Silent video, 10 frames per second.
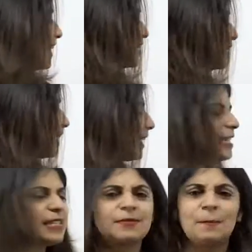
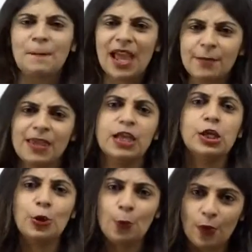Sleet may be a
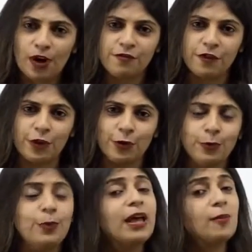new word for
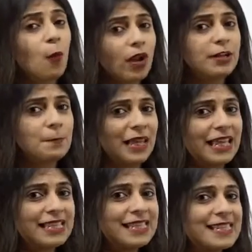you, and what it
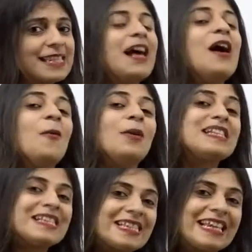means?
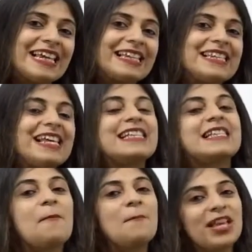Well, sleet
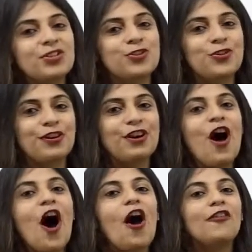is a mixture
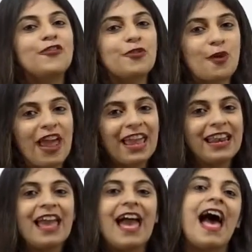of rain
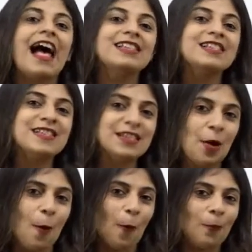and
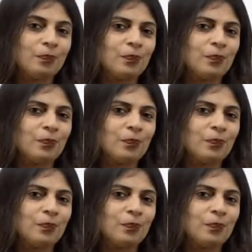snow.